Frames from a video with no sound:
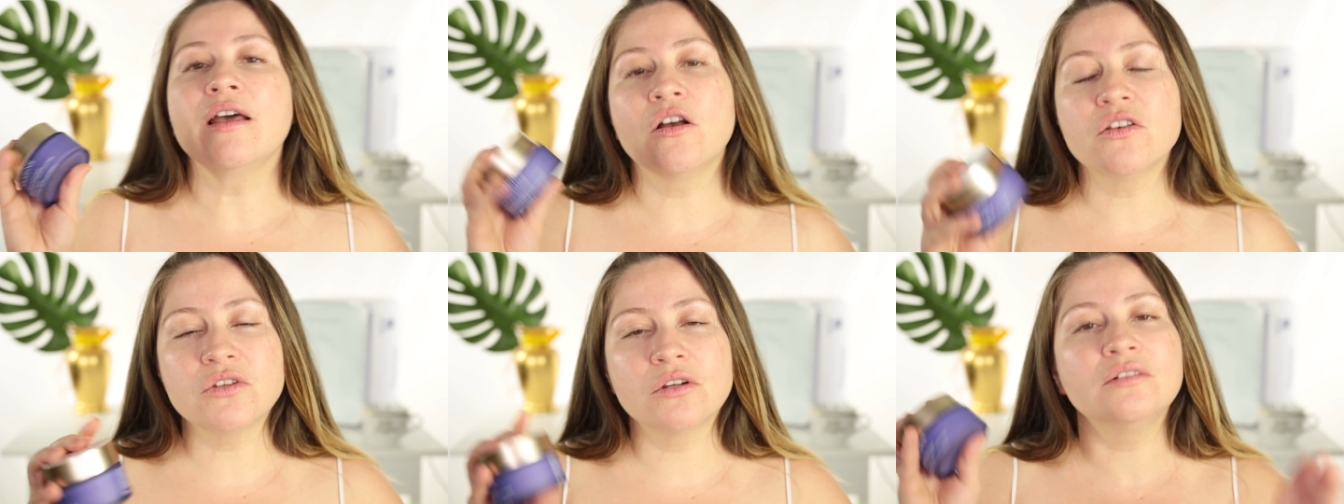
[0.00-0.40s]

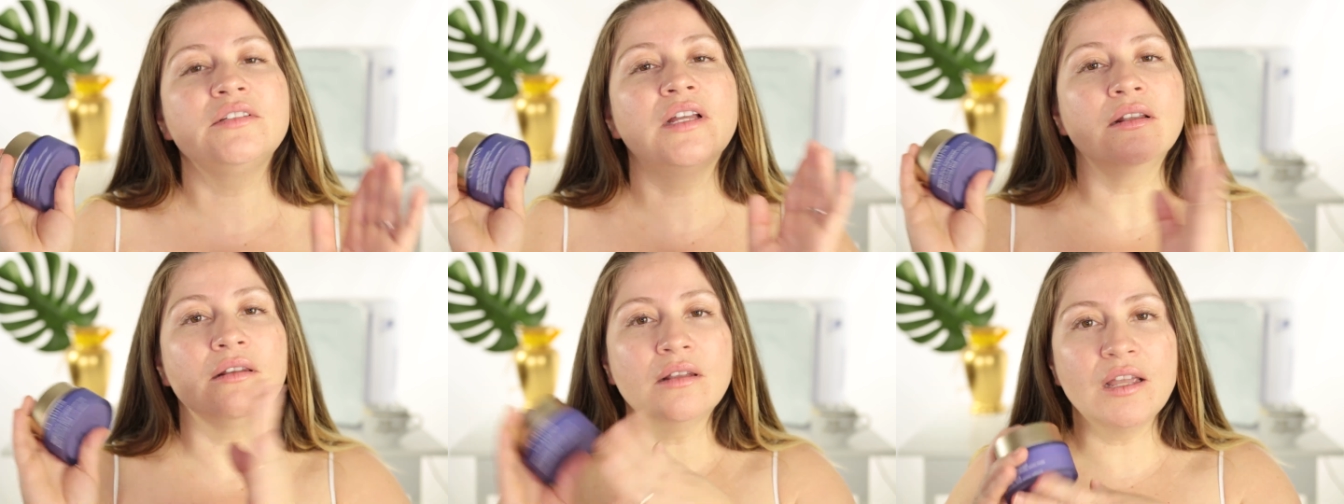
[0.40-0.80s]
it also
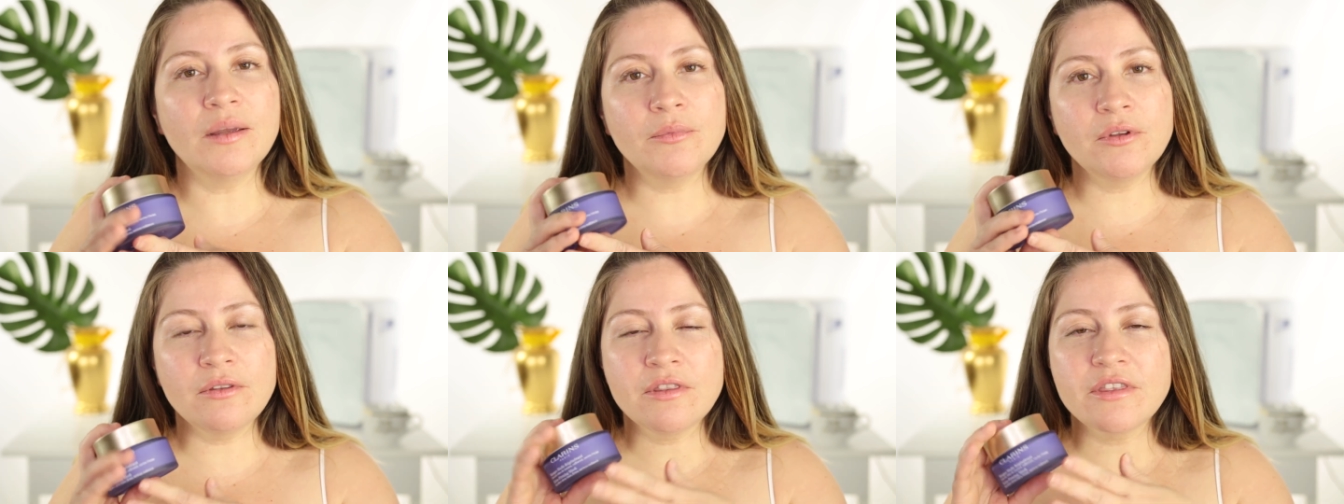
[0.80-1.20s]
contains
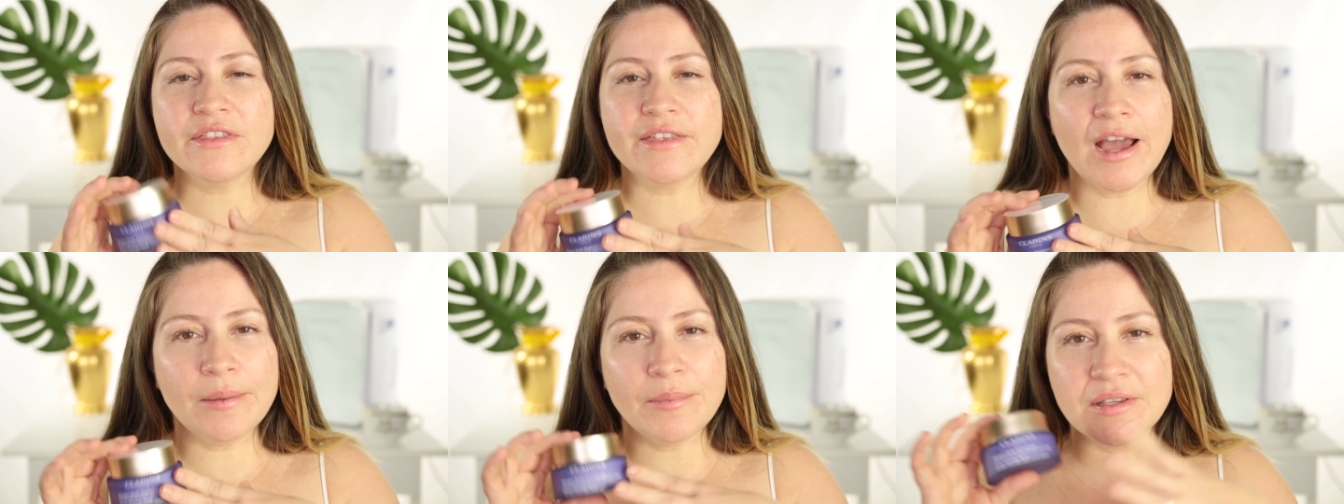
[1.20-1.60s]
lemon
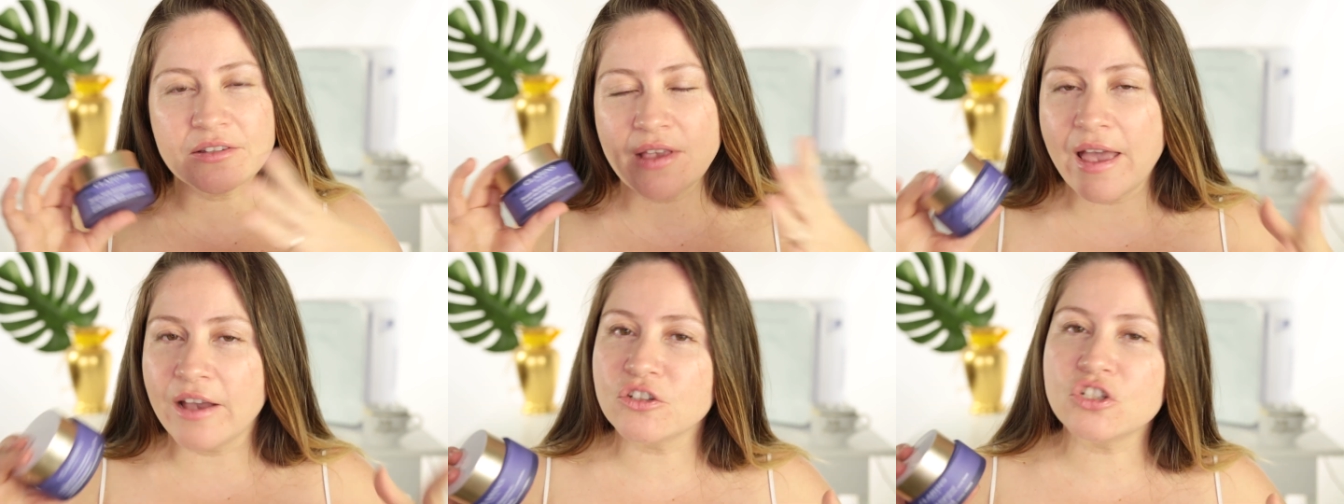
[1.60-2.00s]
thyme
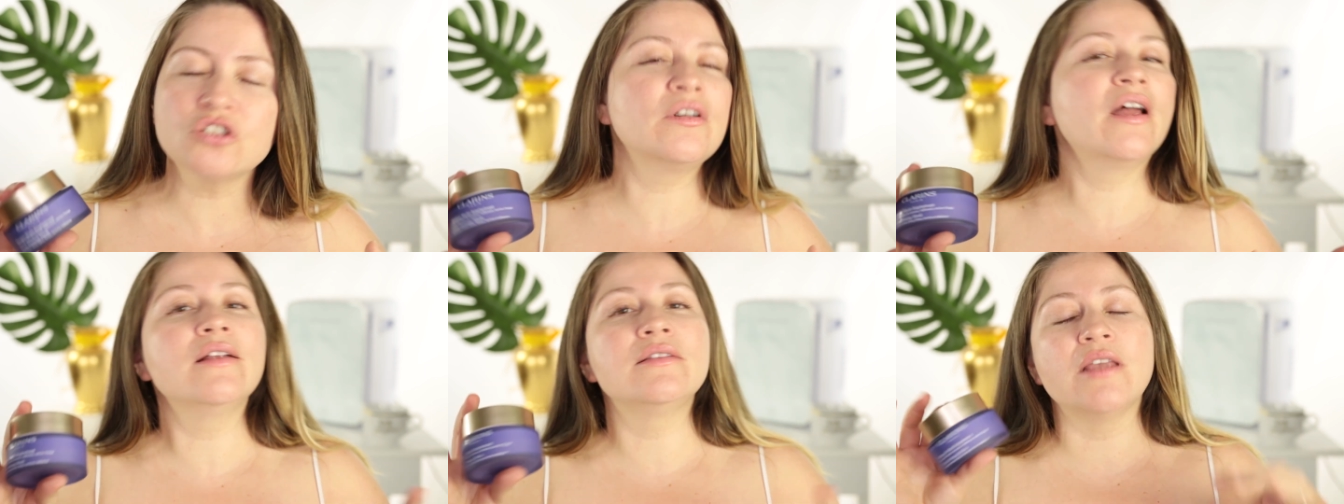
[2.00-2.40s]

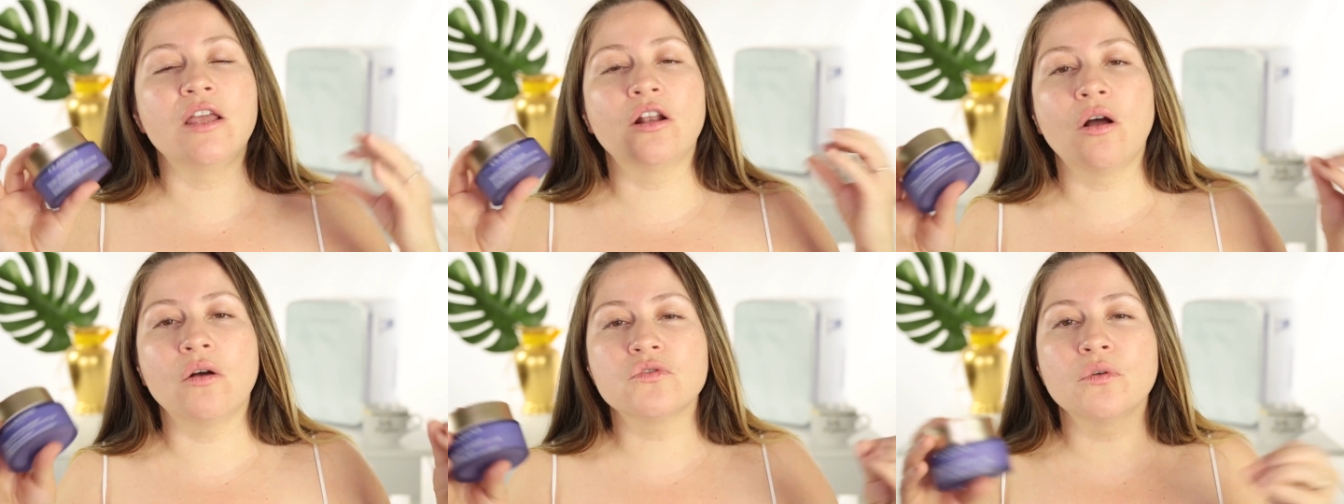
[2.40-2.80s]
extracts
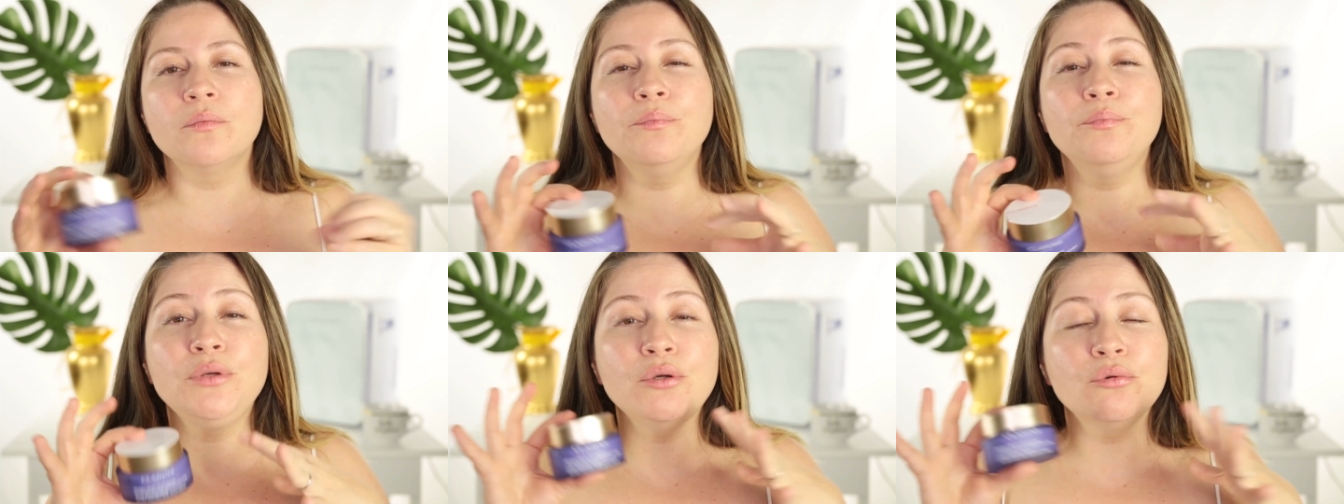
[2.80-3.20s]
and also
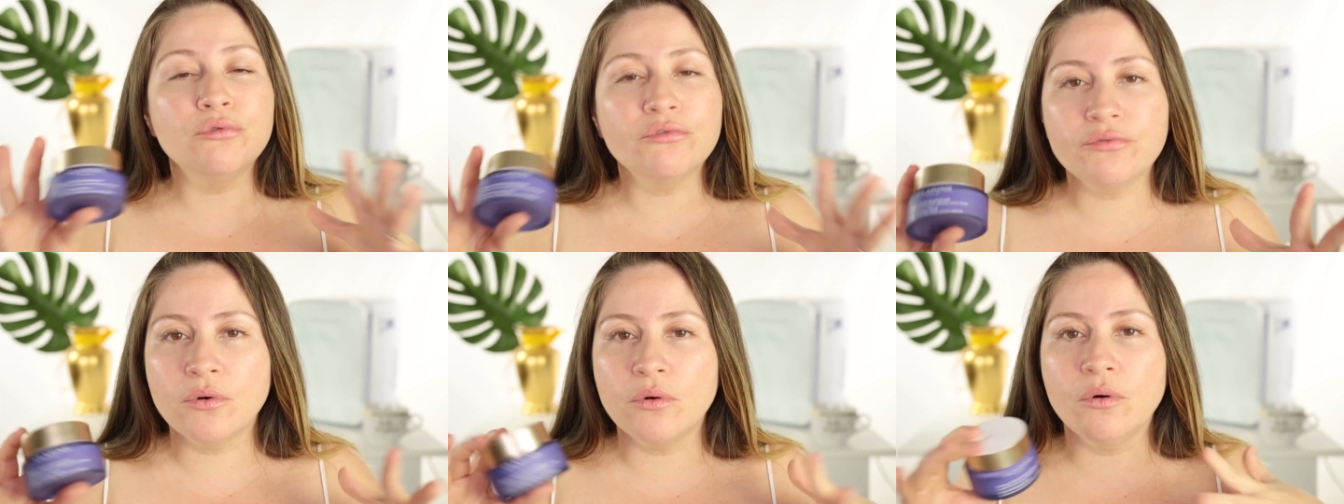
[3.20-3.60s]

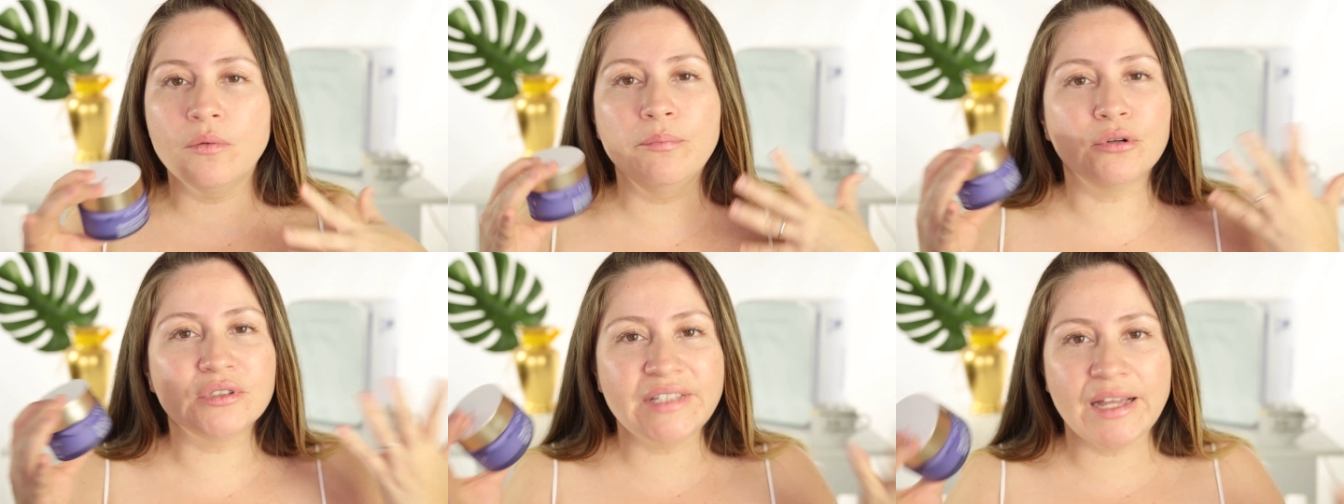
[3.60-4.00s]
beautiful
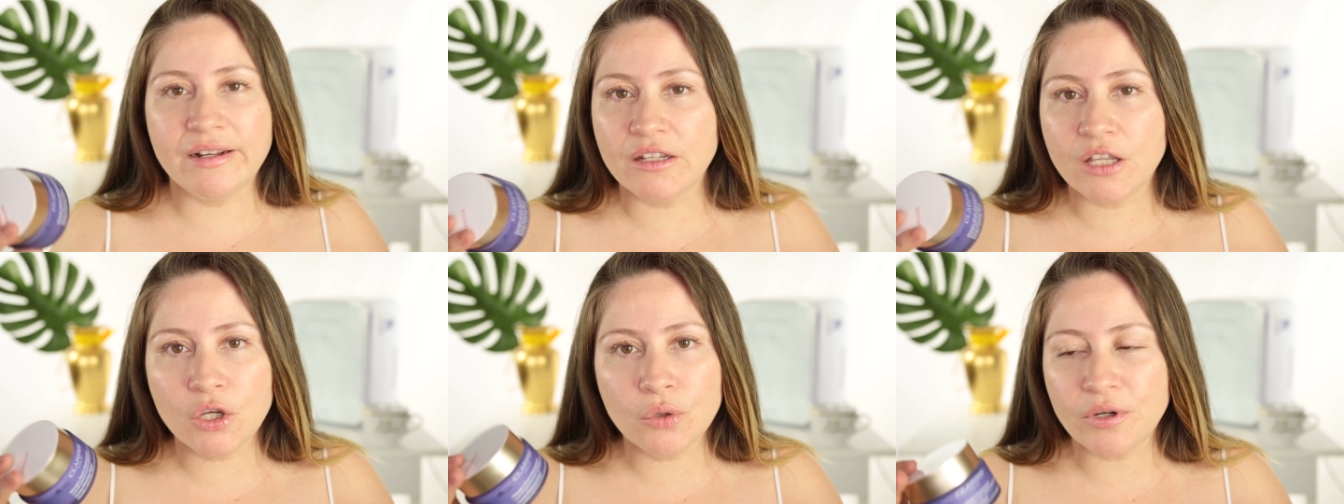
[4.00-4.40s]

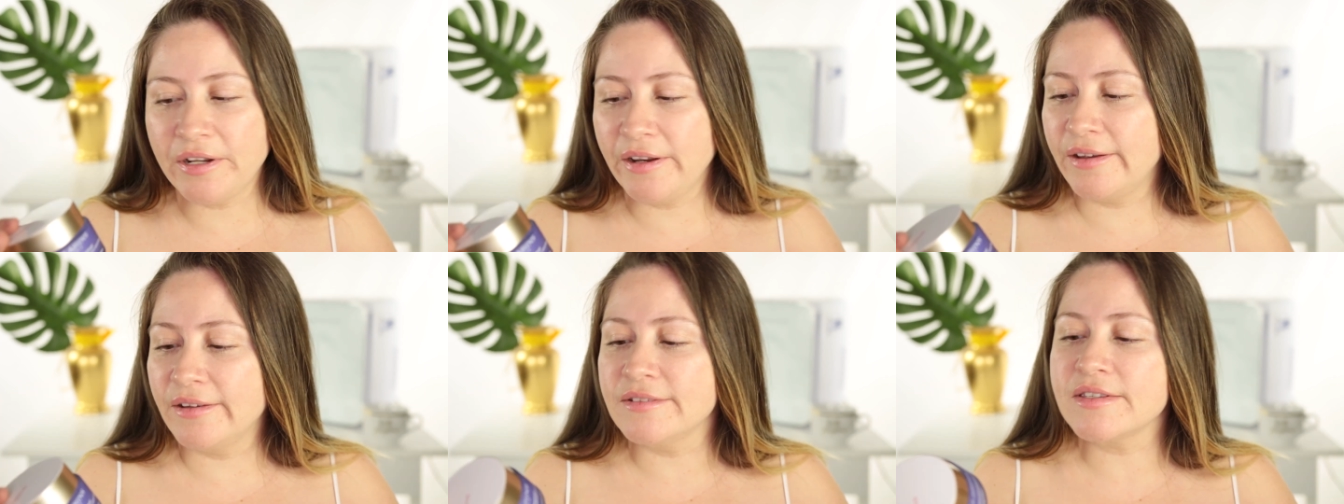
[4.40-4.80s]
botanic
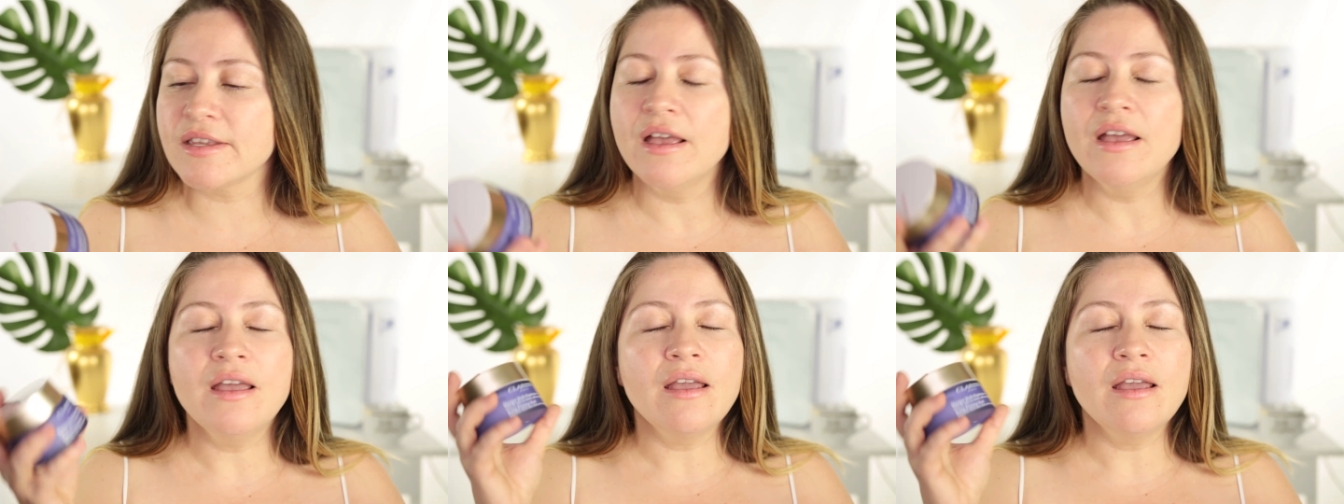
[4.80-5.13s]
ingredients